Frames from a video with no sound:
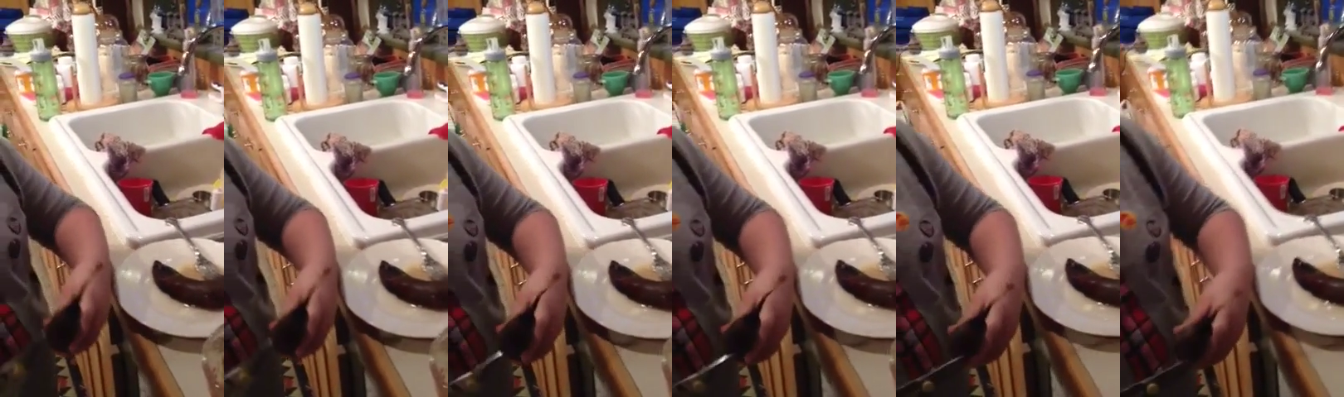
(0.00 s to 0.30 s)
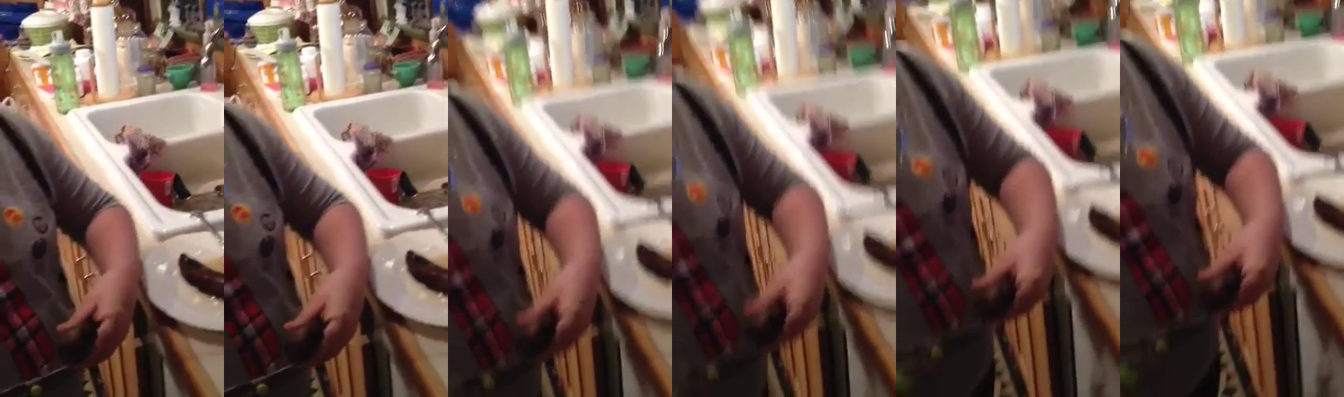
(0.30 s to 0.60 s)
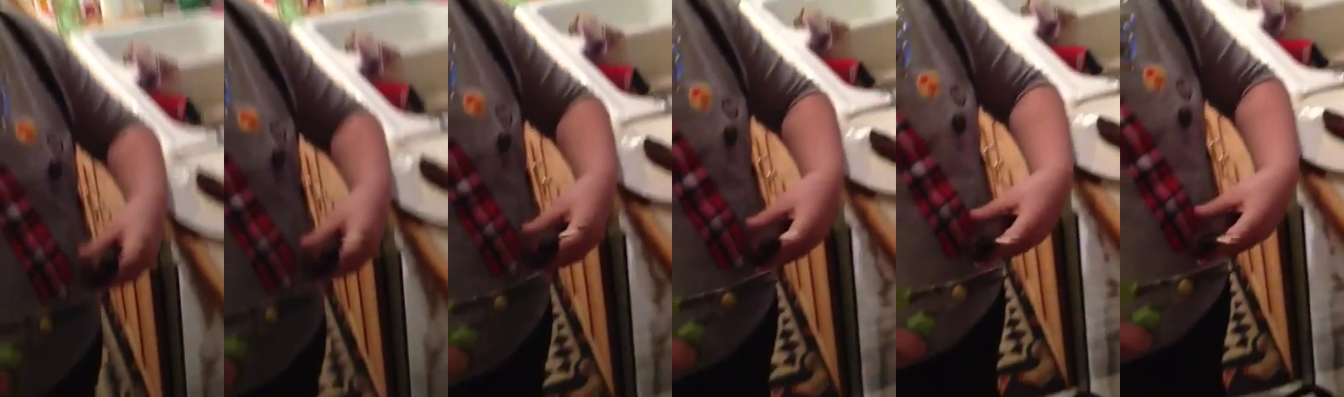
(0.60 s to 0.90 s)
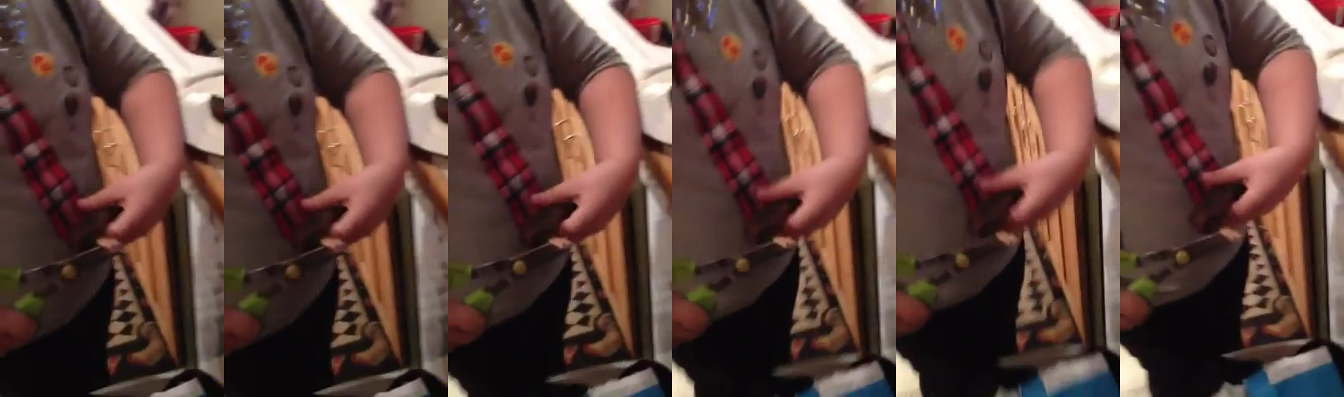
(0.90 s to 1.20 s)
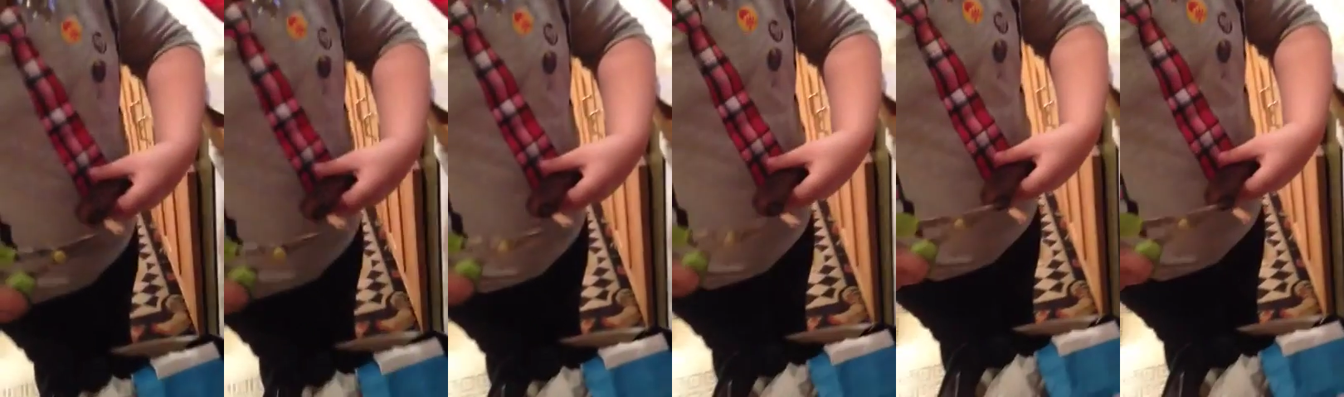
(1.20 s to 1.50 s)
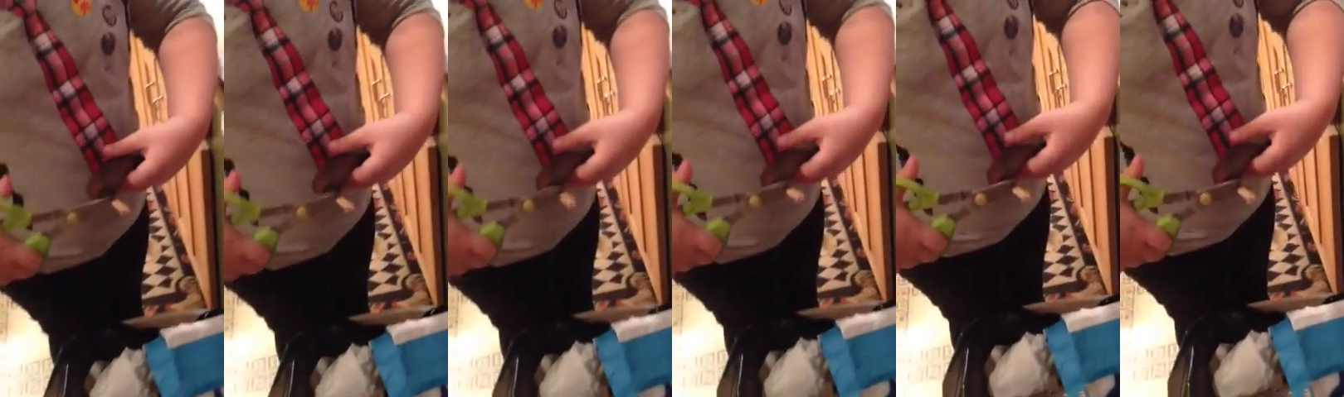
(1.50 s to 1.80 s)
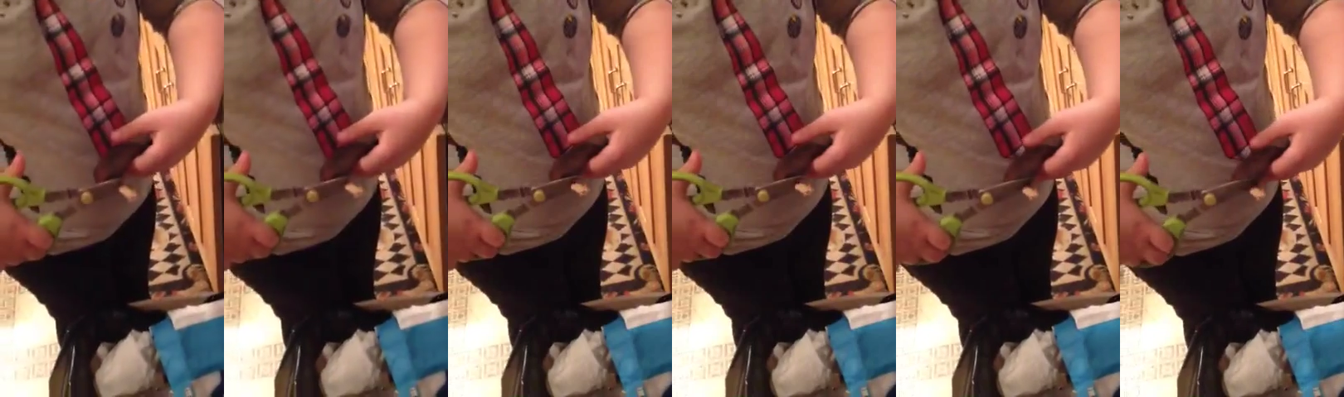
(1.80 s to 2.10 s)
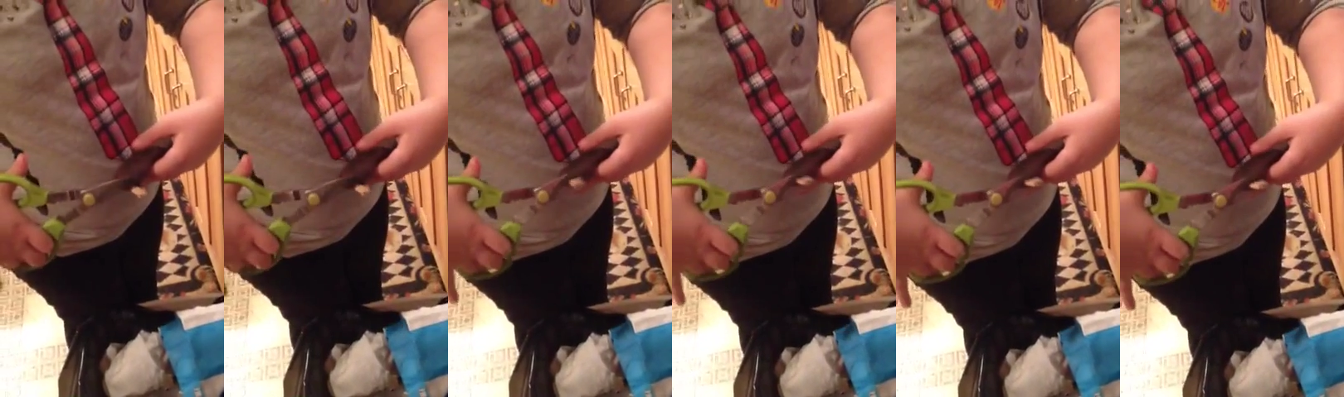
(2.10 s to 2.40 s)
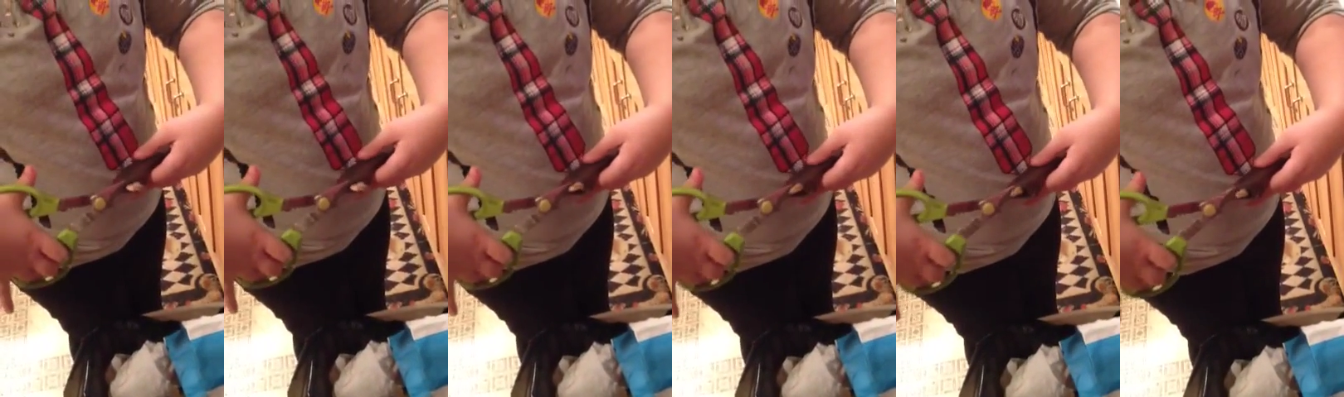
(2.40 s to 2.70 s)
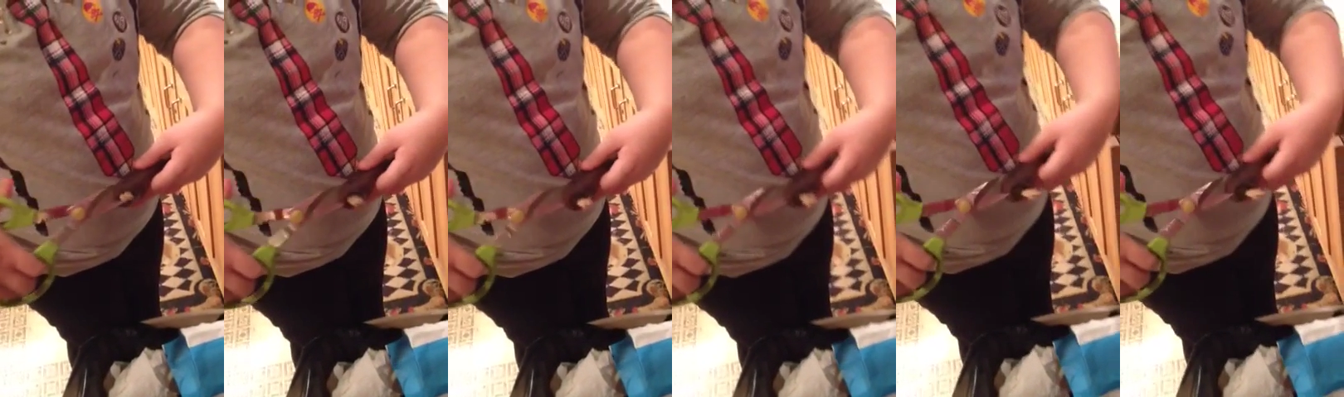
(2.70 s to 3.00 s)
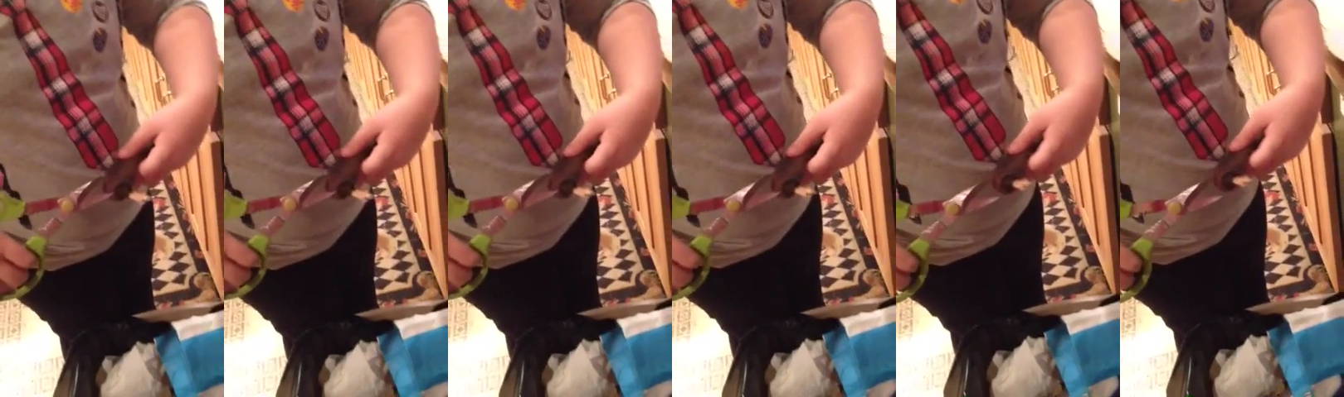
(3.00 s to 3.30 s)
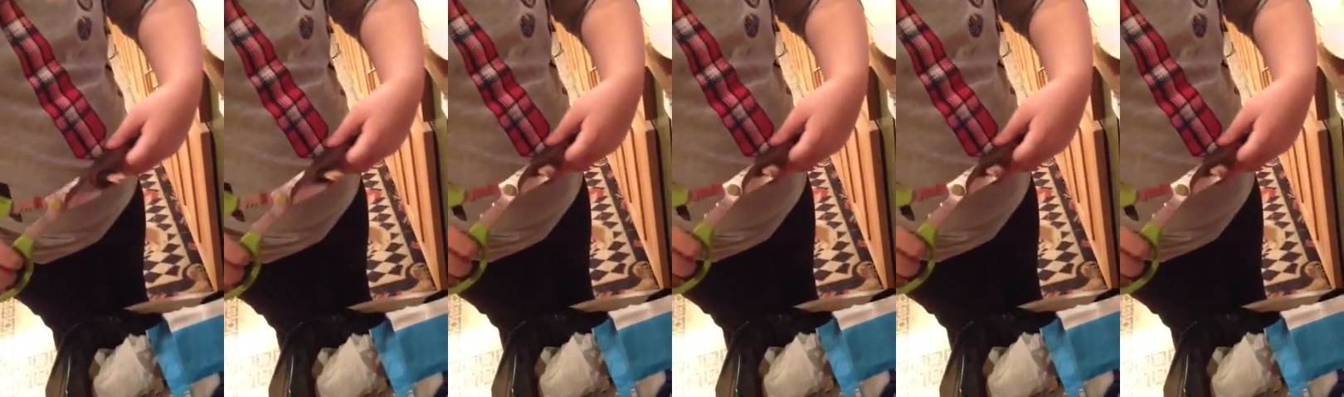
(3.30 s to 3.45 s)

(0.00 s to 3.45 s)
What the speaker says: No face is visible, so there are no lips to read.